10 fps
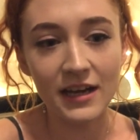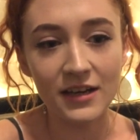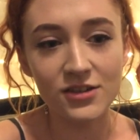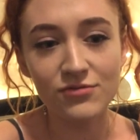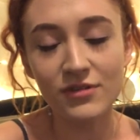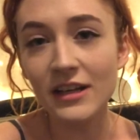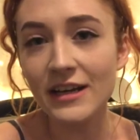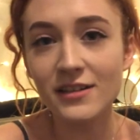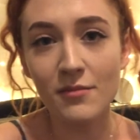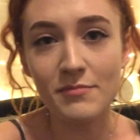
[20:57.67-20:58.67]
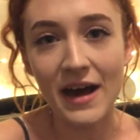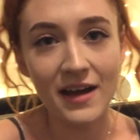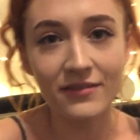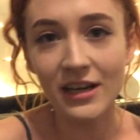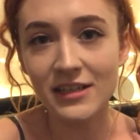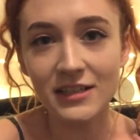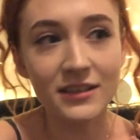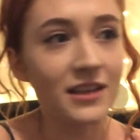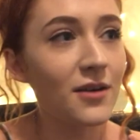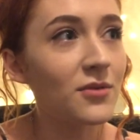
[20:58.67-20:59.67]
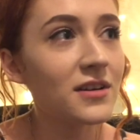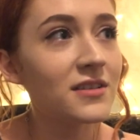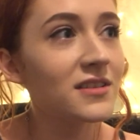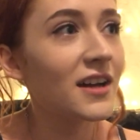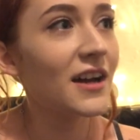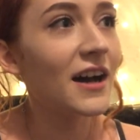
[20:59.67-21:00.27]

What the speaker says: and I just realized how bad of an idea that was.